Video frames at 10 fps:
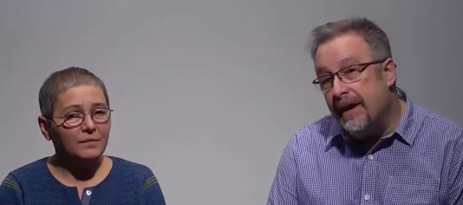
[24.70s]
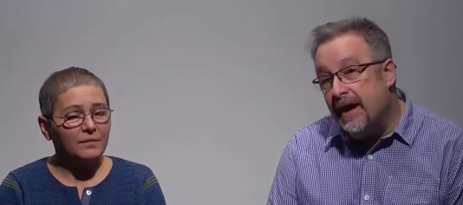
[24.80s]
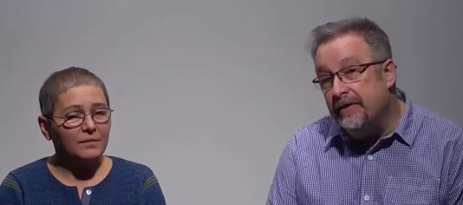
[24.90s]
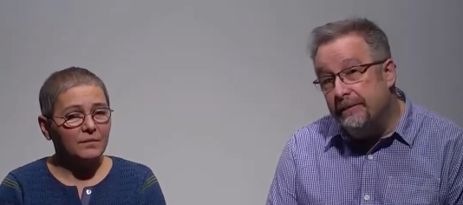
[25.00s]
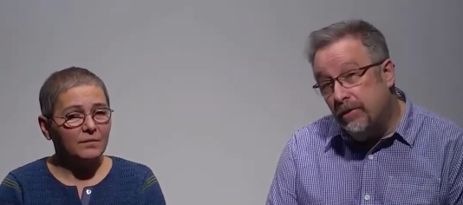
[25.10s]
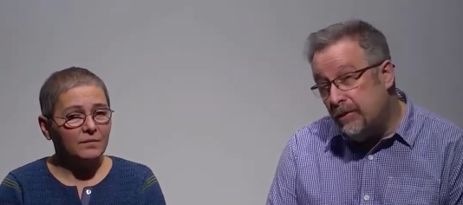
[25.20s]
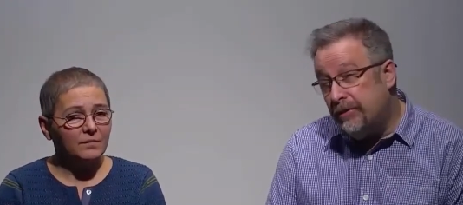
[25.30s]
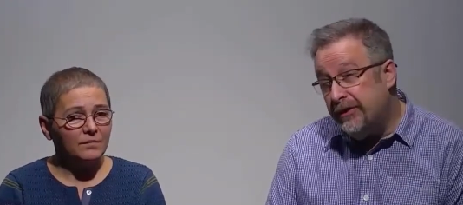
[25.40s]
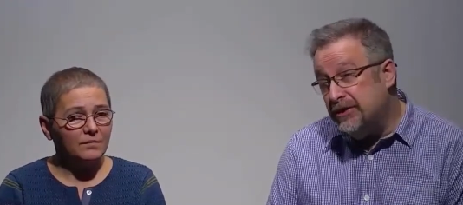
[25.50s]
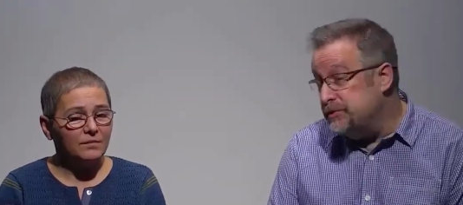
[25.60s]
Speaker 1: And the
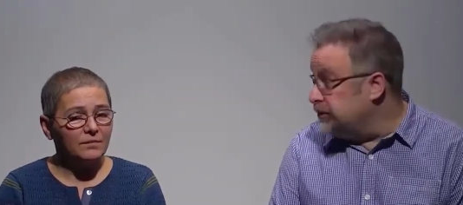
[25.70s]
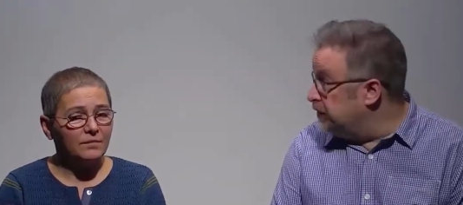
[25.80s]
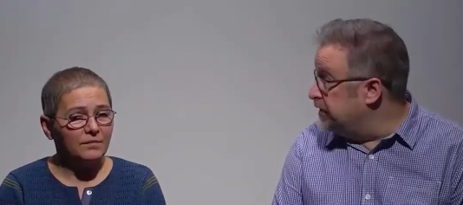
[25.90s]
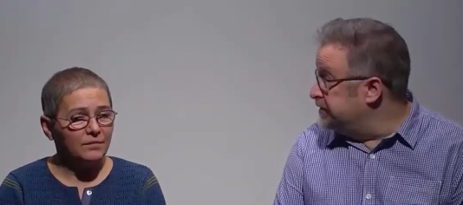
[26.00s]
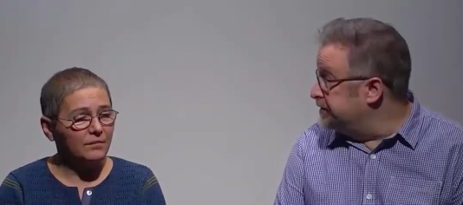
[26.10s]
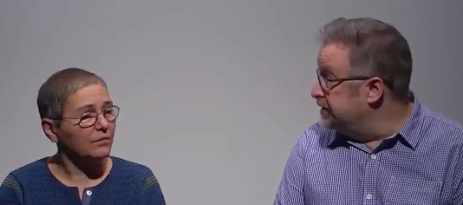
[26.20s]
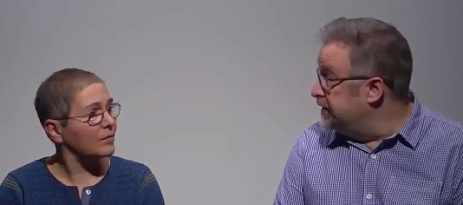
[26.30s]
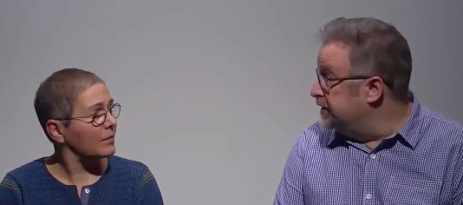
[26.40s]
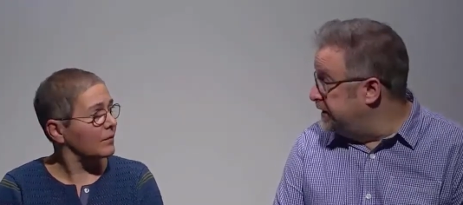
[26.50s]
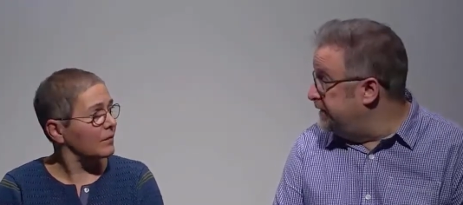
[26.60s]
important thing is we do it as
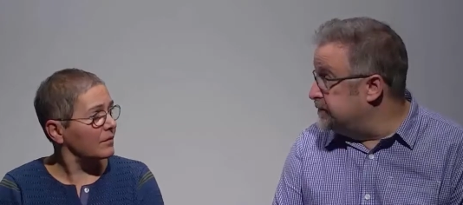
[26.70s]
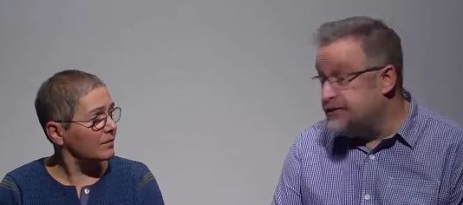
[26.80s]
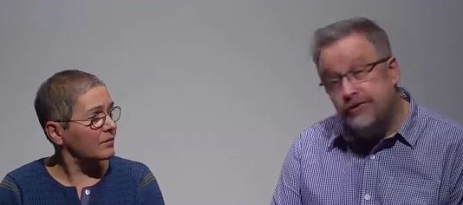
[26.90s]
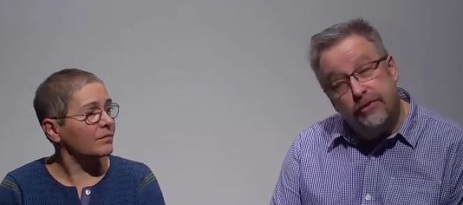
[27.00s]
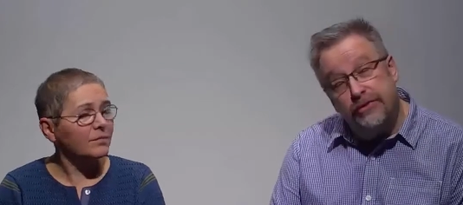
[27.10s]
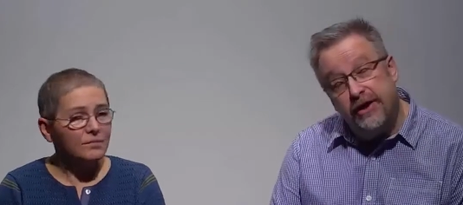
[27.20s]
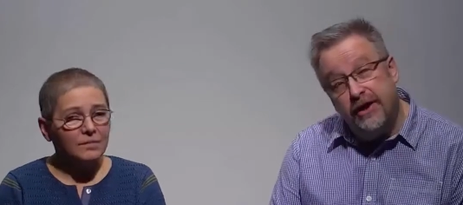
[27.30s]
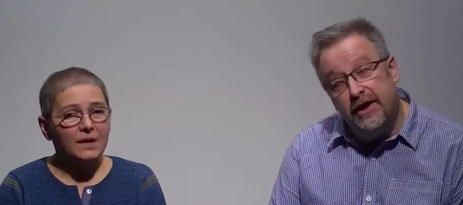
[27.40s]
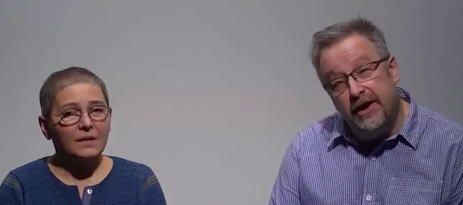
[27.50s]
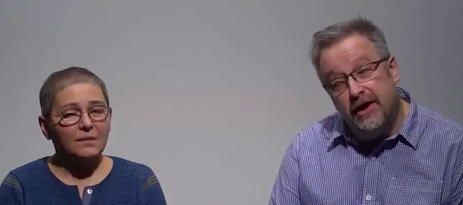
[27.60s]
teams, so
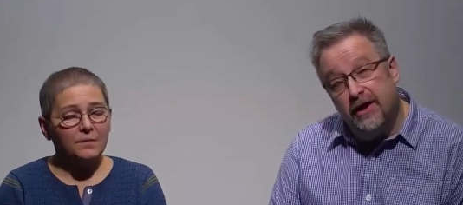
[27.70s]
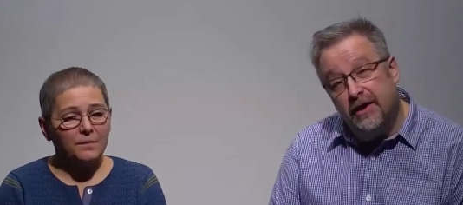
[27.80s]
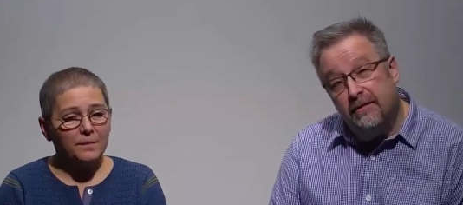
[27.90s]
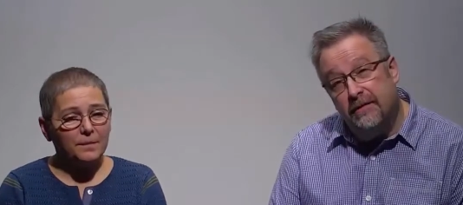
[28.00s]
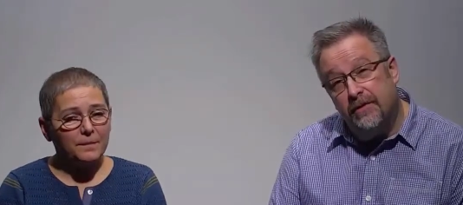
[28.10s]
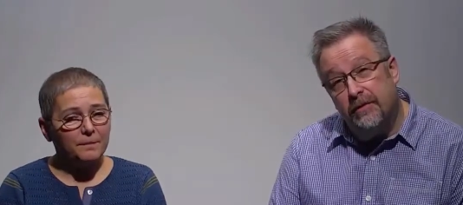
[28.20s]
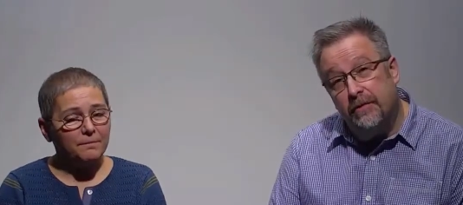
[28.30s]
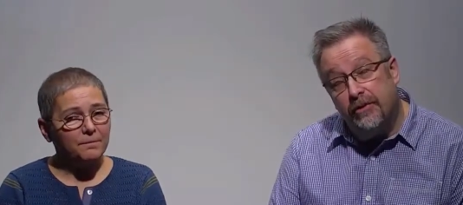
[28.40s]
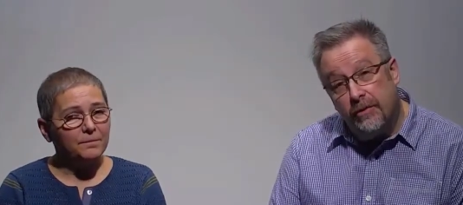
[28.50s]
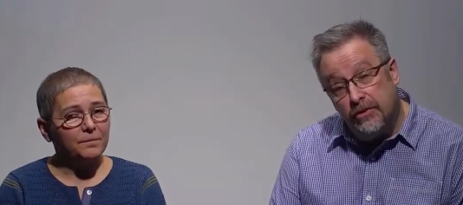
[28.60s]
the, um, the,
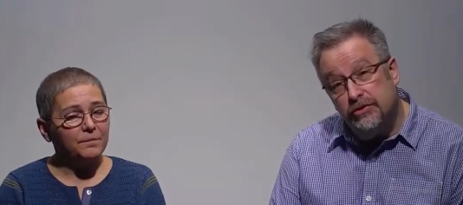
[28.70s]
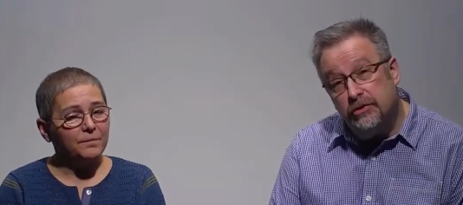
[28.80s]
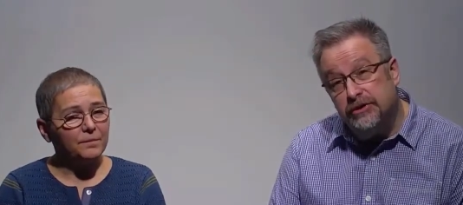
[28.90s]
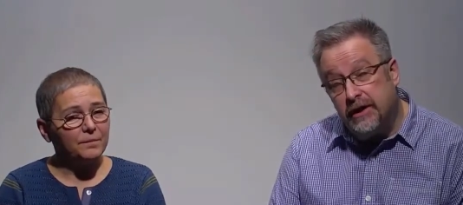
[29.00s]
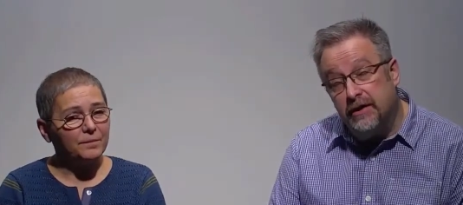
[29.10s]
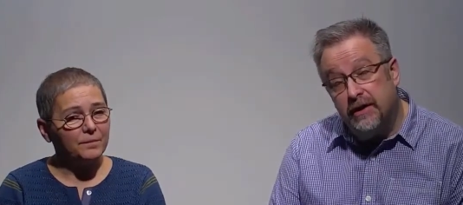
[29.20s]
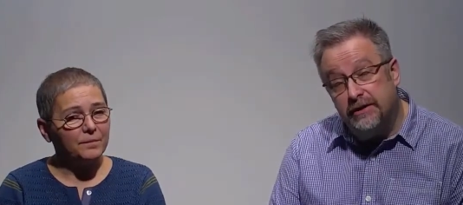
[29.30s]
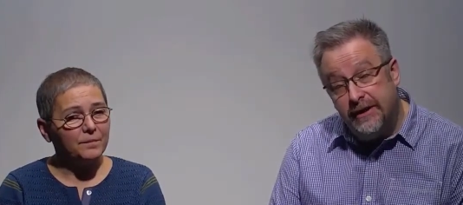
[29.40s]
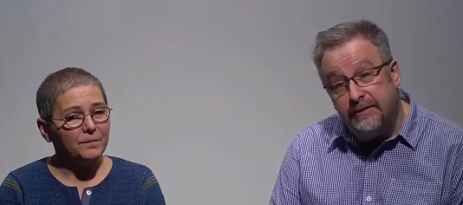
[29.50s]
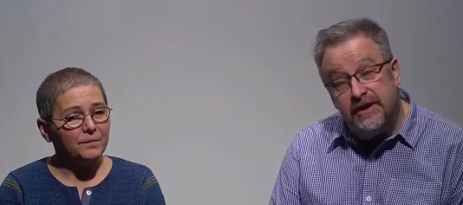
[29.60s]
the module
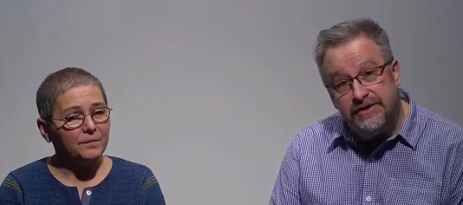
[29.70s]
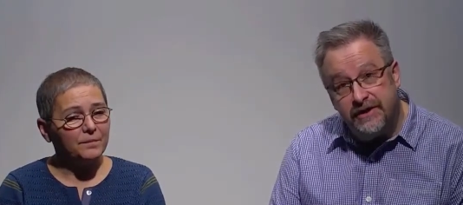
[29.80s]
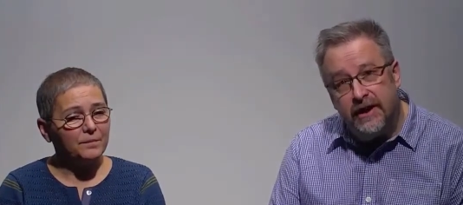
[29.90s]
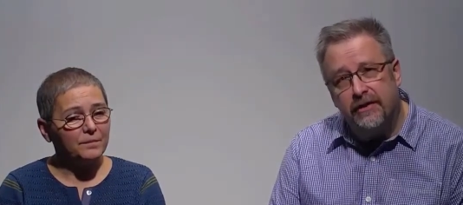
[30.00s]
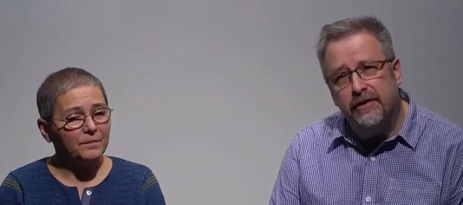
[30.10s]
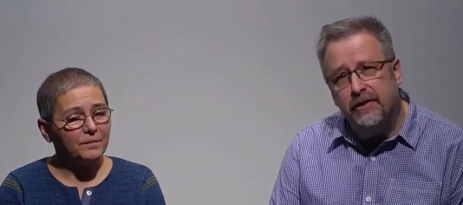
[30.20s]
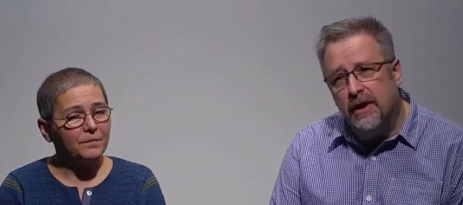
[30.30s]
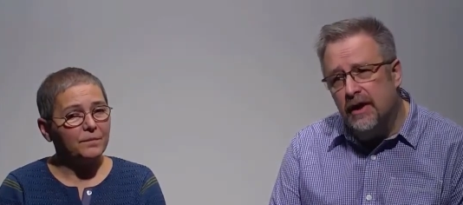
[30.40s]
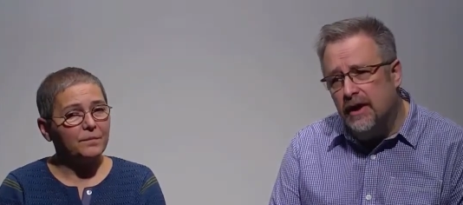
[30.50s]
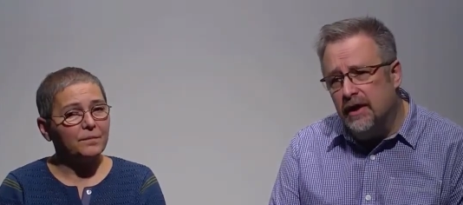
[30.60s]
uh, team gets
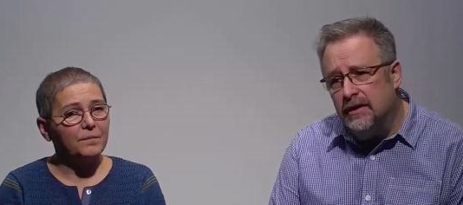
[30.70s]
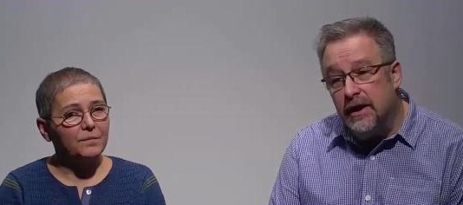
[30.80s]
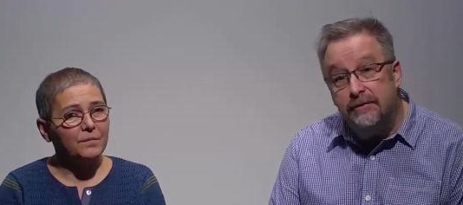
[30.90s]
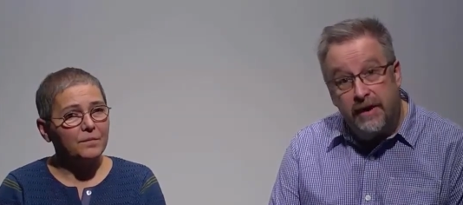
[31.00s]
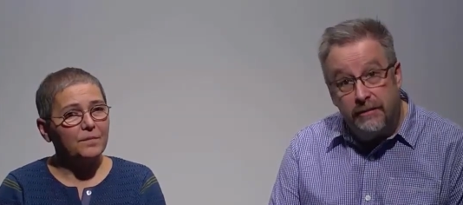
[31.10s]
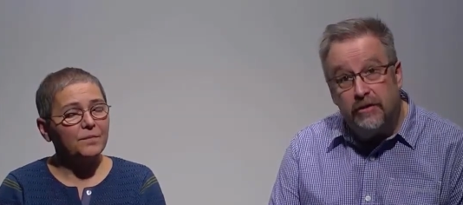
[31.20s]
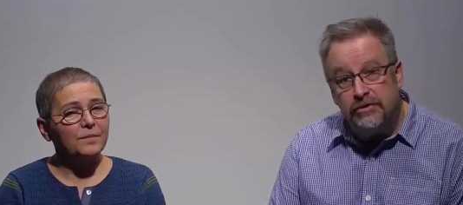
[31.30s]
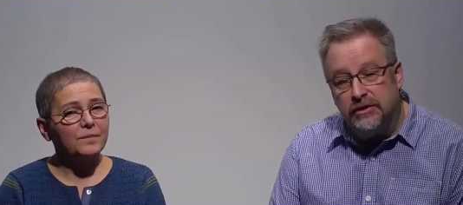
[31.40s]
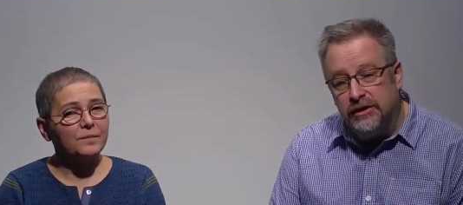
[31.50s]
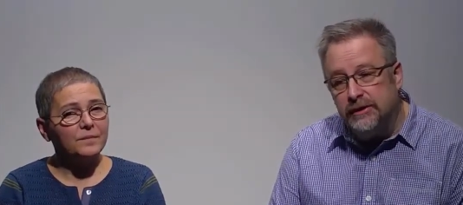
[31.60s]
together, uh, led by the
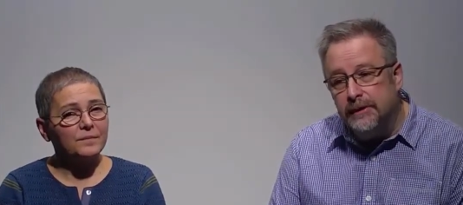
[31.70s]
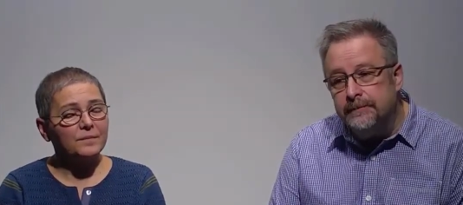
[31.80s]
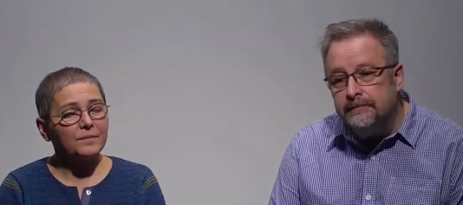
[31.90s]
module leader,